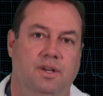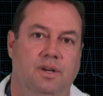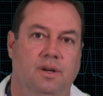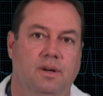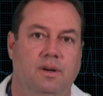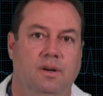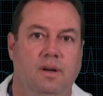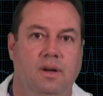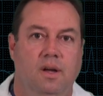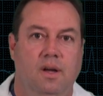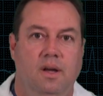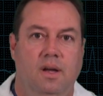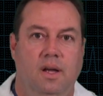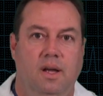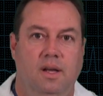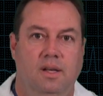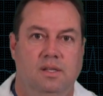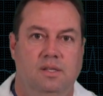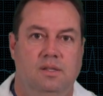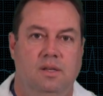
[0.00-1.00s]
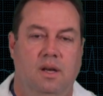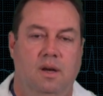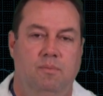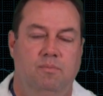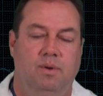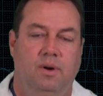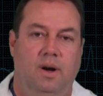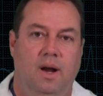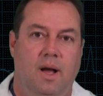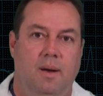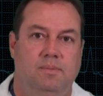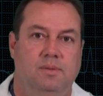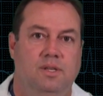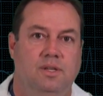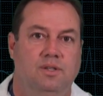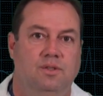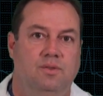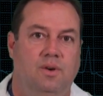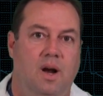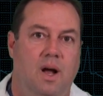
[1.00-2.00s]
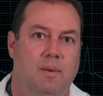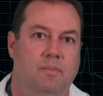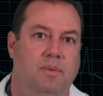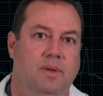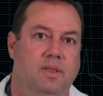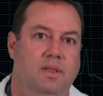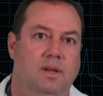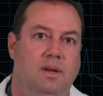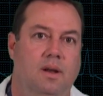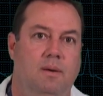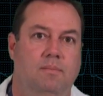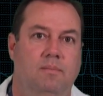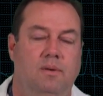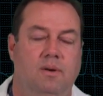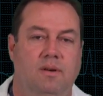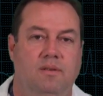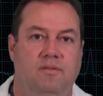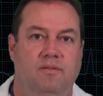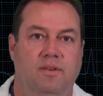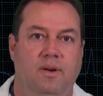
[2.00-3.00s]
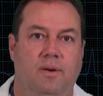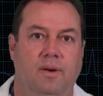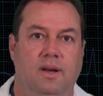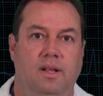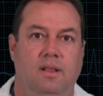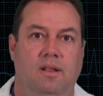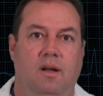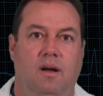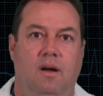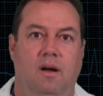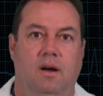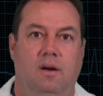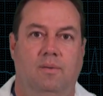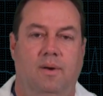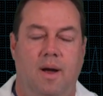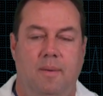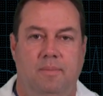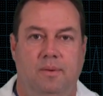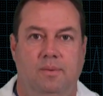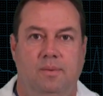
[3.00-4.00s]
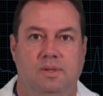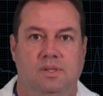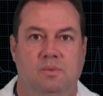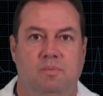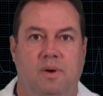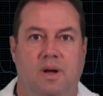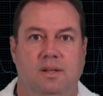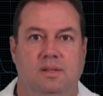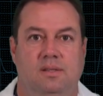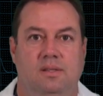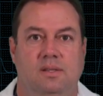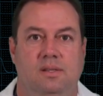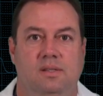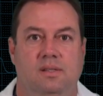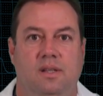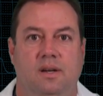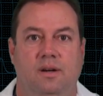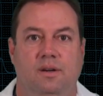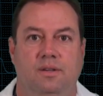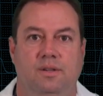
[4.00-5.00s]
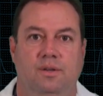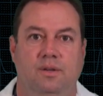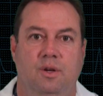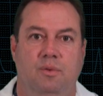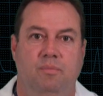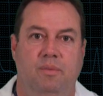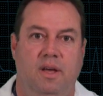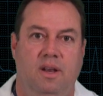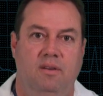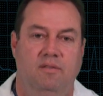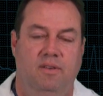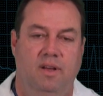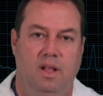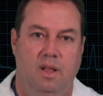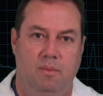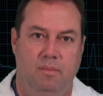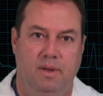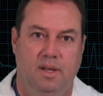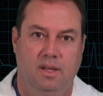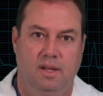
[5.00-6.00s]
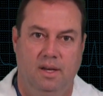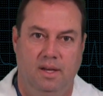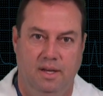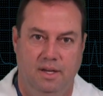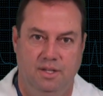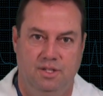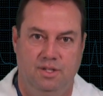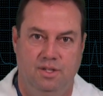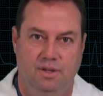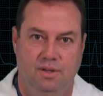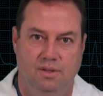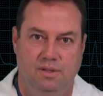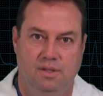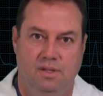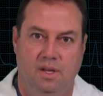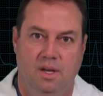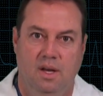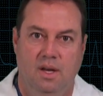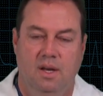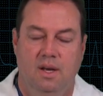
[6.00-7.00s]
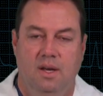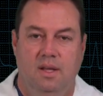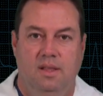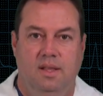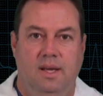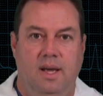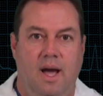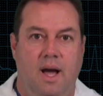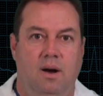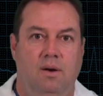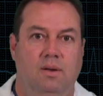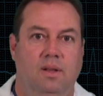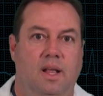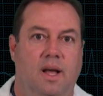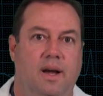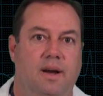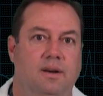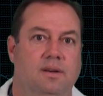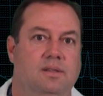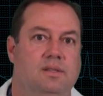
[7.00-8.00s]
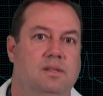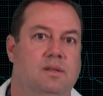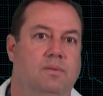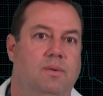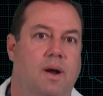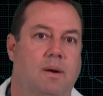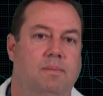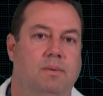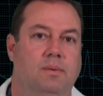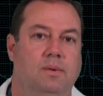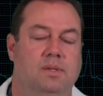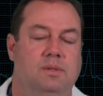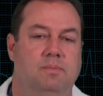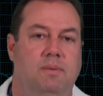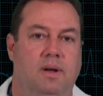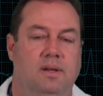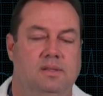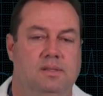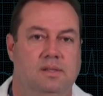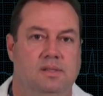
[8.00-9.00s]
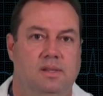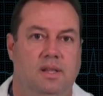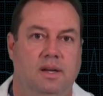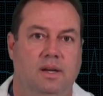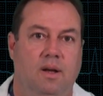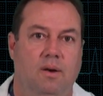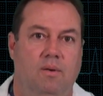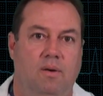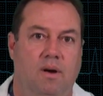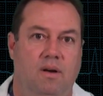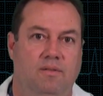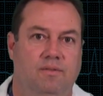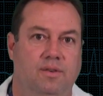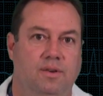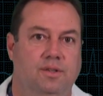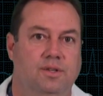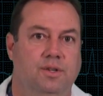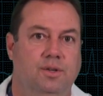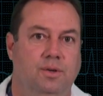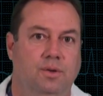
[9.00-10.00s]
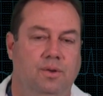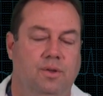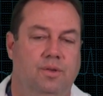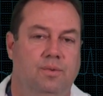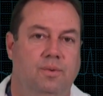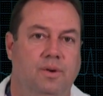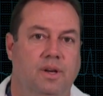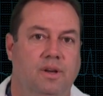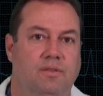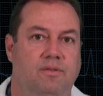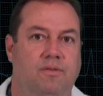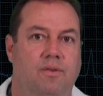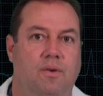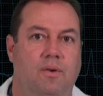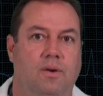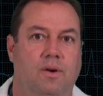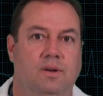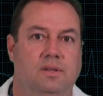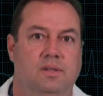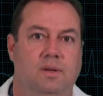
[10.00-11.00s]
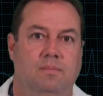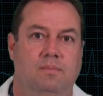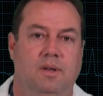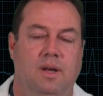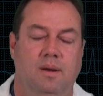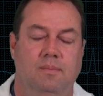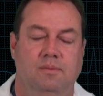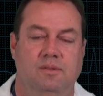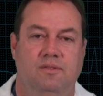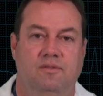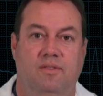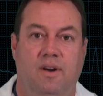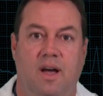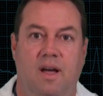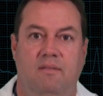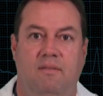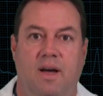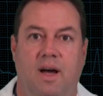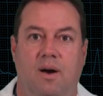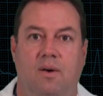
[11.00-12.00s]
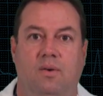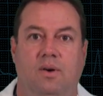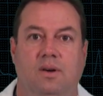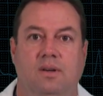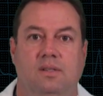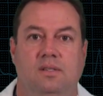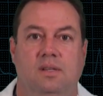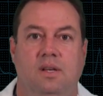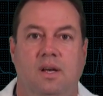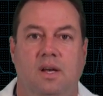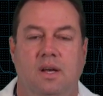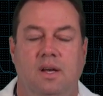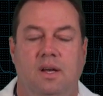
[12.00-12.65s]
year is uh, perhaps a drop in the number of very long rapid responses that are due to bed availability issues. The outliers, the rapid responses that go on for two, three, four, sometimes five hours,